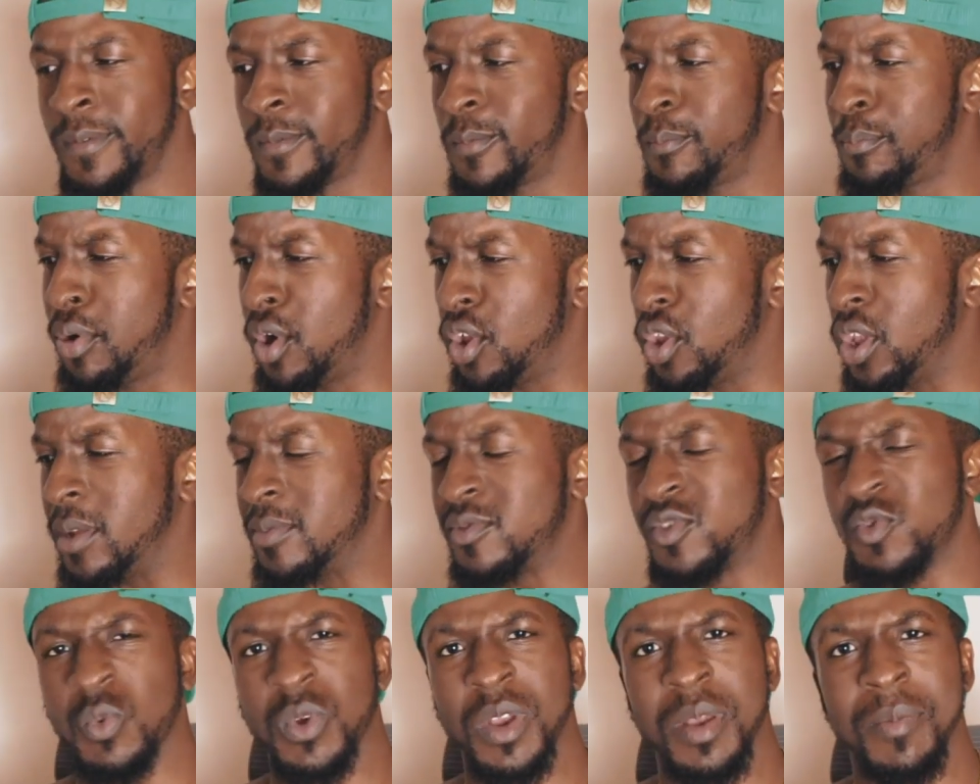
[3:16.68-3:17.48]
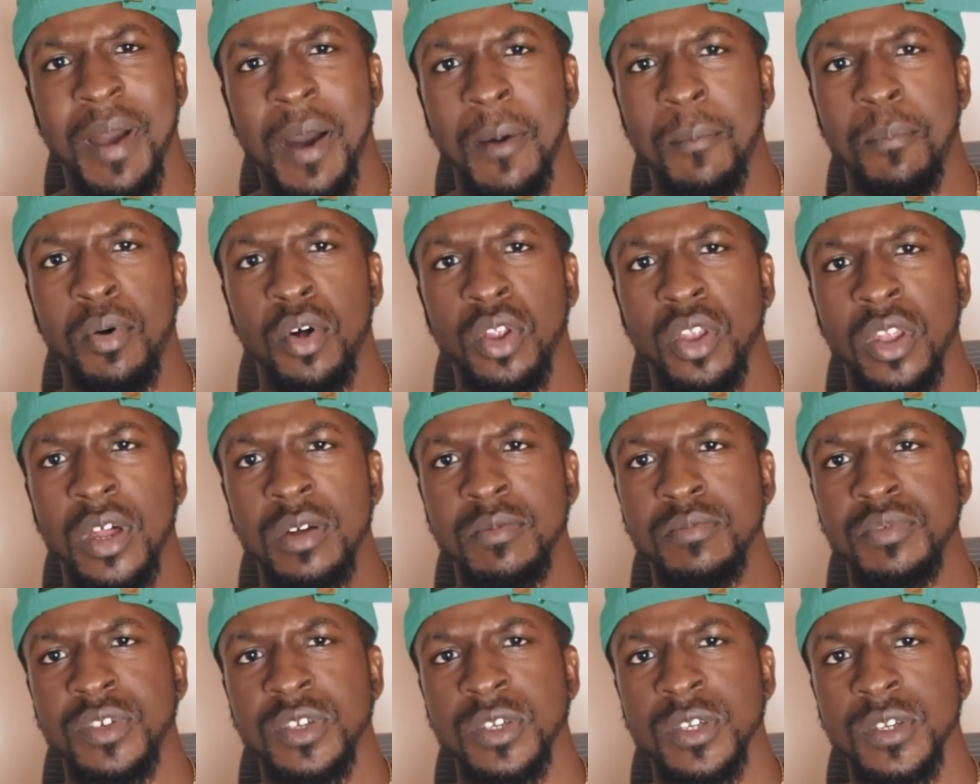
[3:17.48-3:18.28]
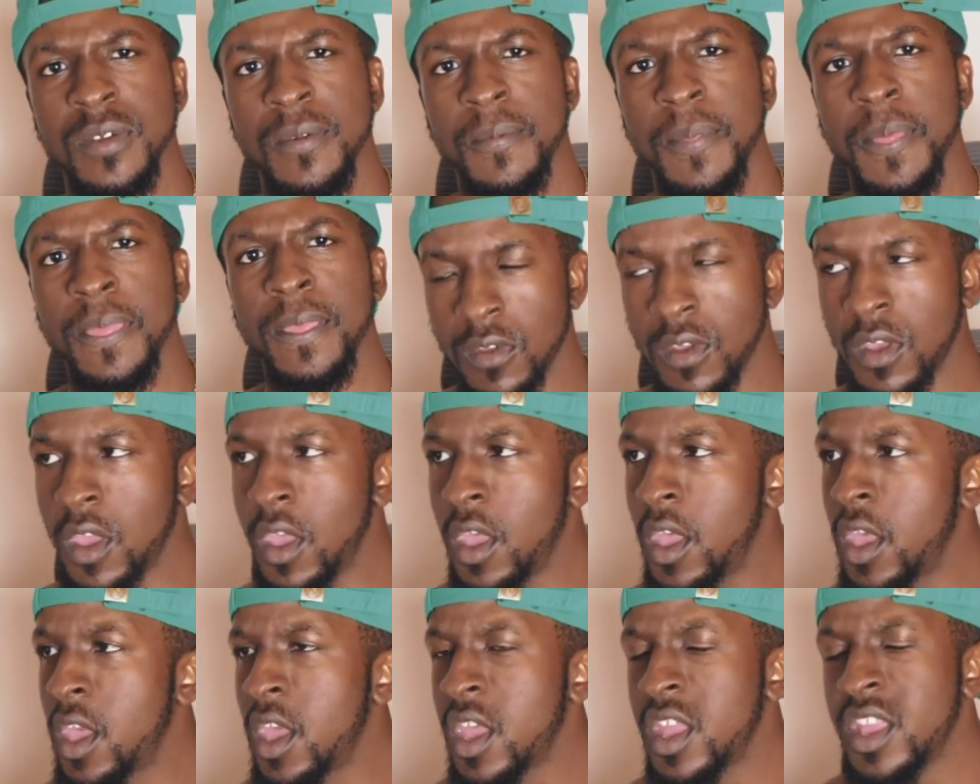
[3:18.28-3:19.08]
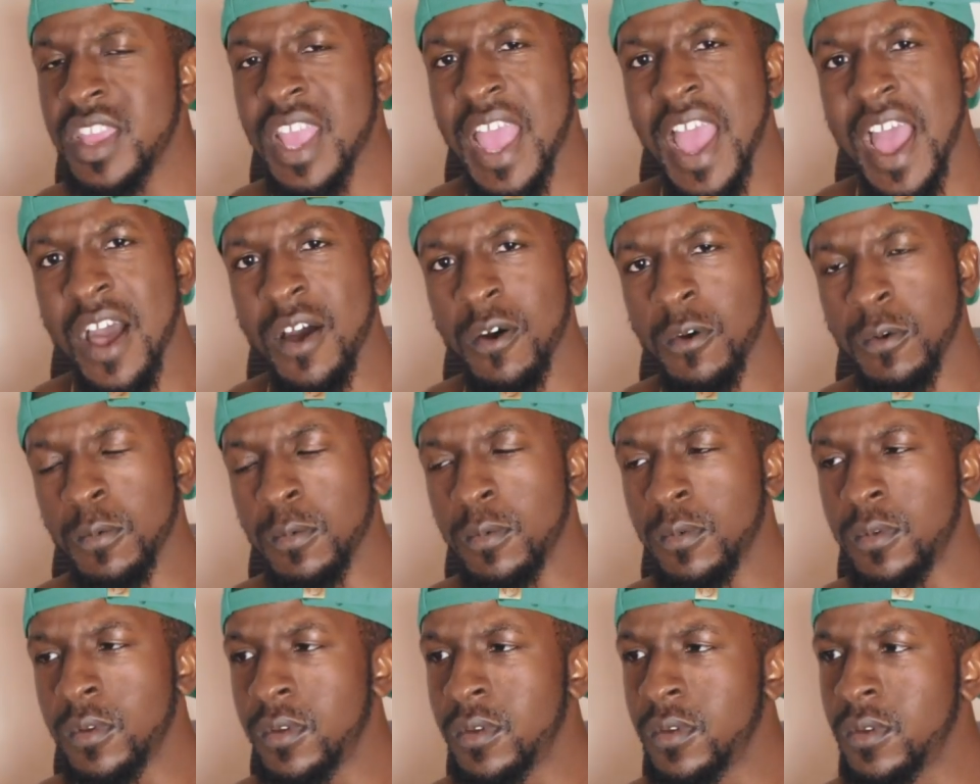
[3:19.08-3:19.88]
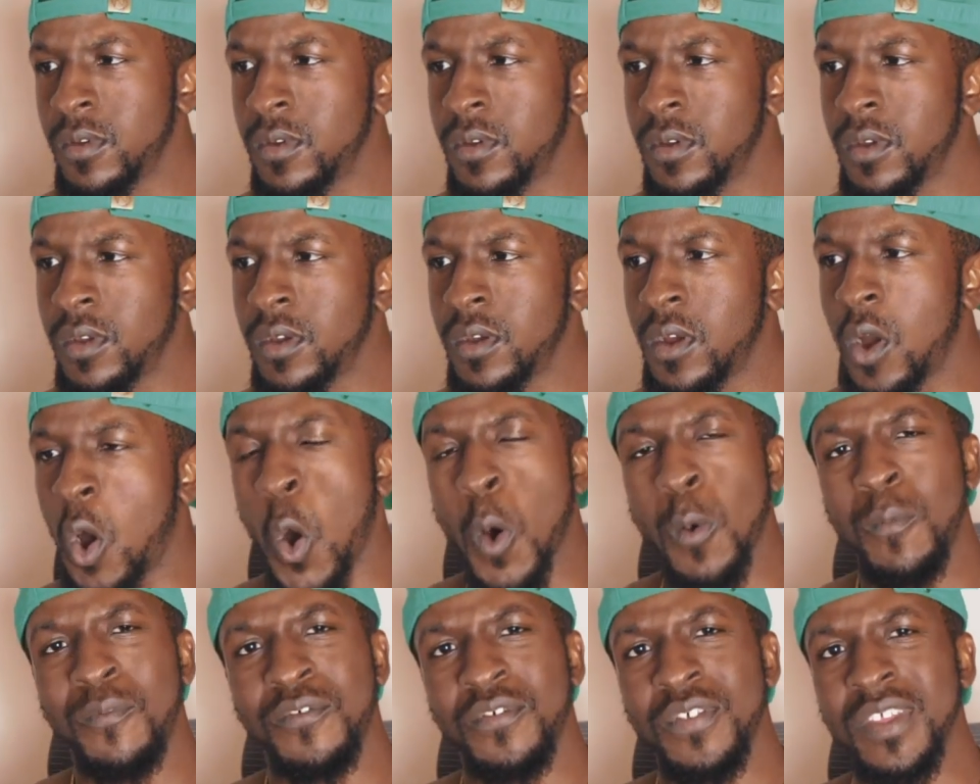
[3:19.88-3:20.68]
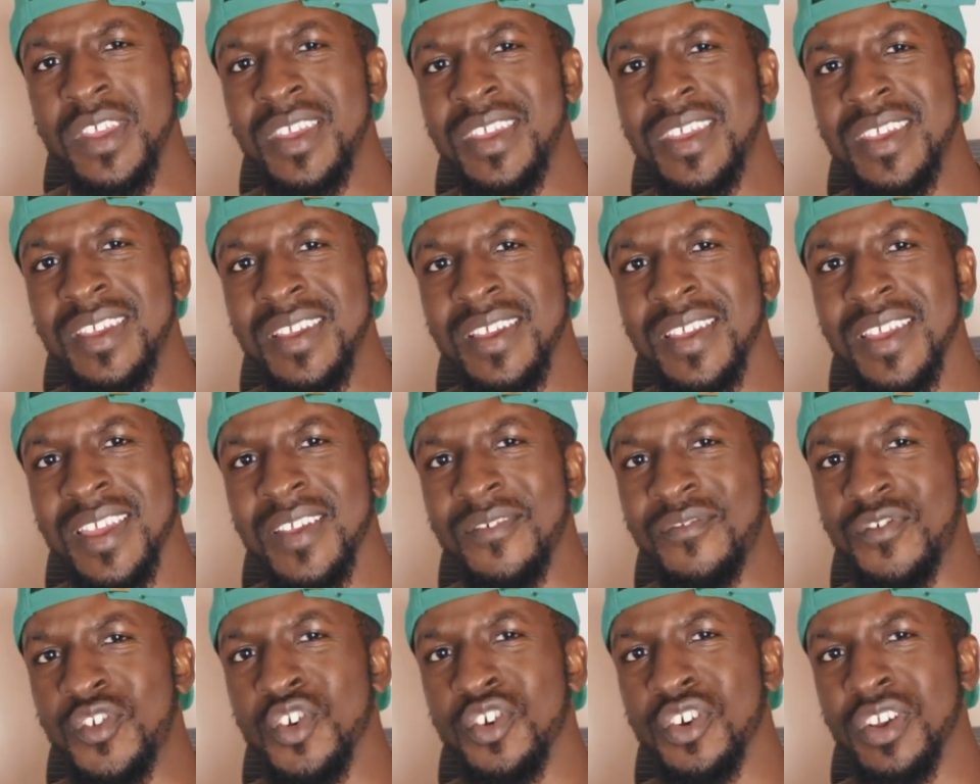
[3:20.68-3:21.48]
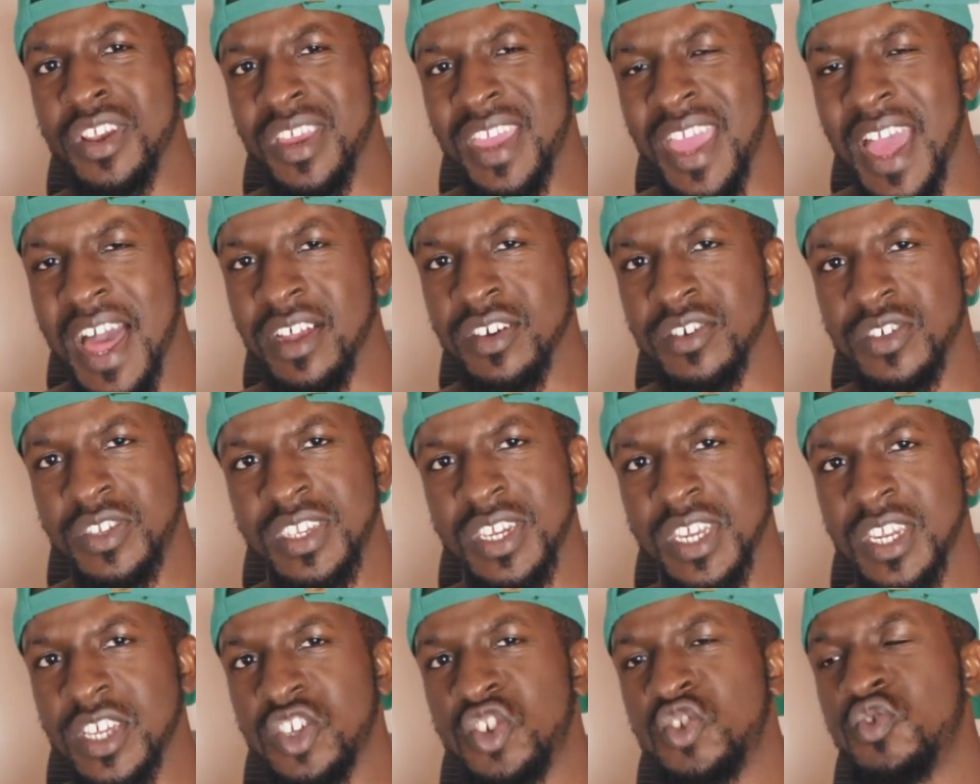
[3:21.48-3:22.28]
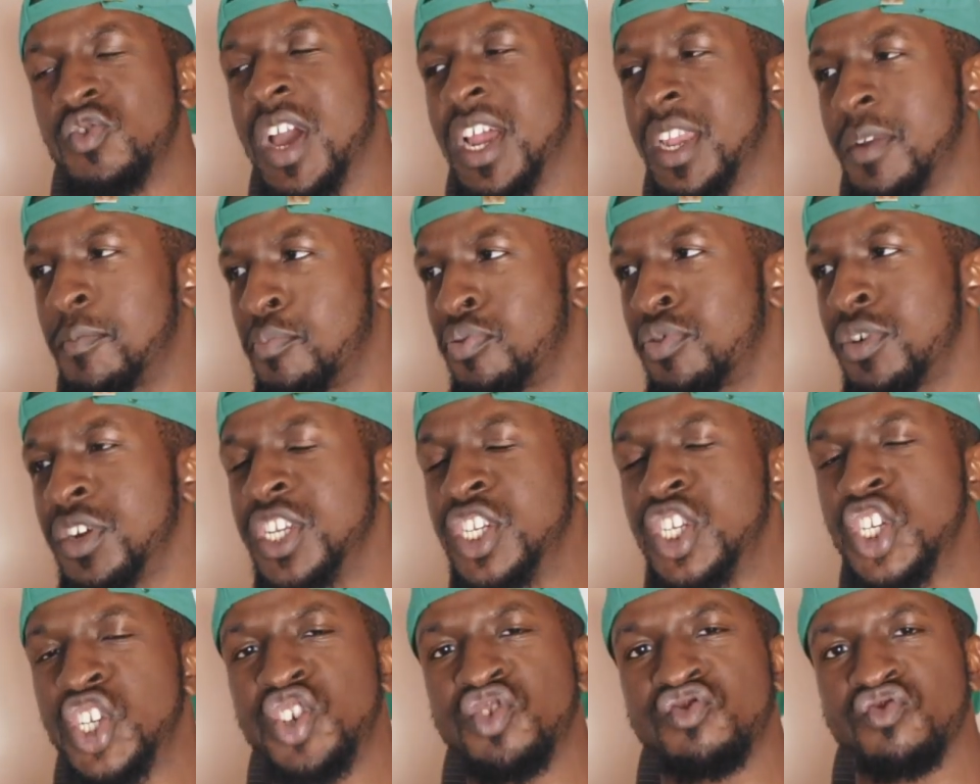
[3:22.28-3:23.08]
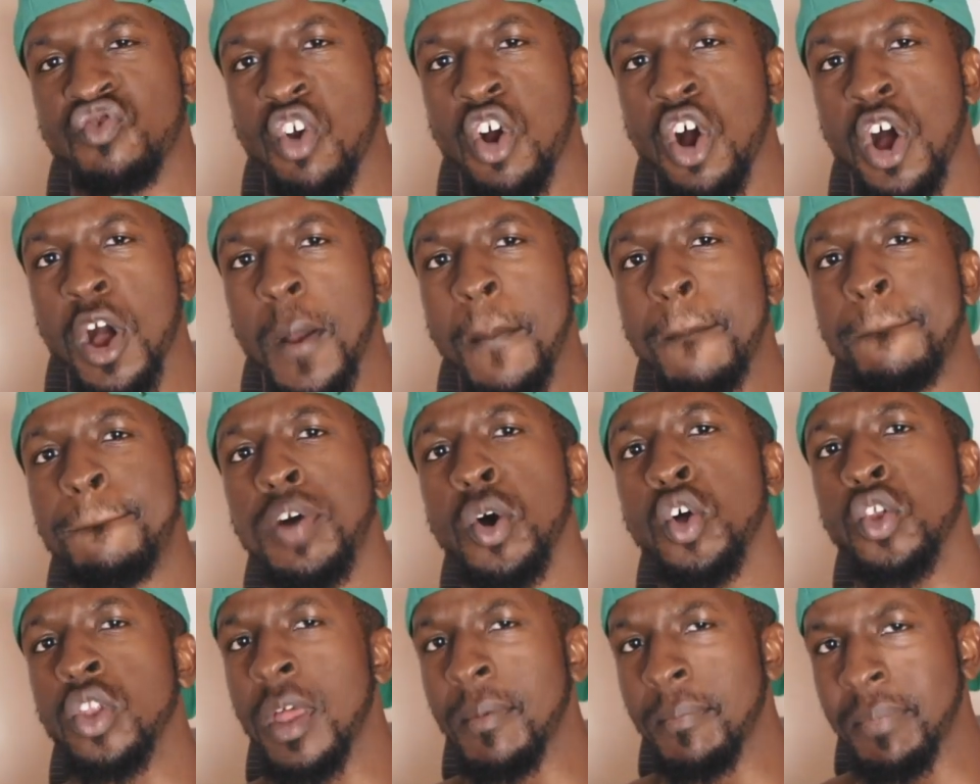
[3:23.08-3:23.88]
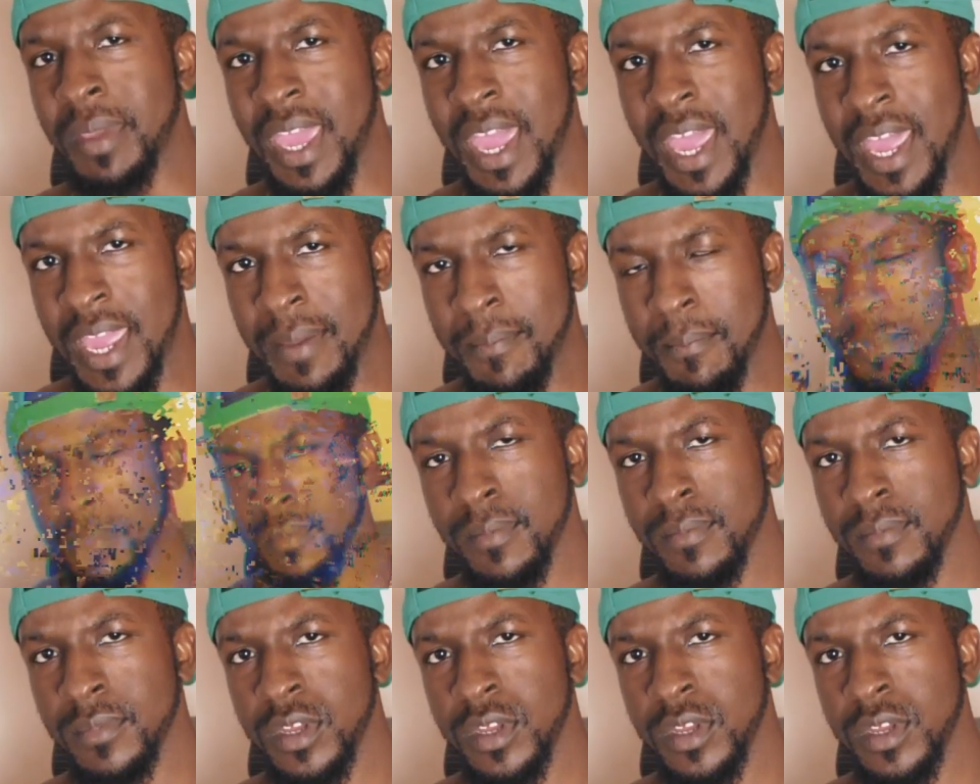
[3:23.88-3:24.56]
God. Pull-ups, what about pull-ups? Now, hopefully, if you're in calisthenics, you got a pretty strong pull-up game.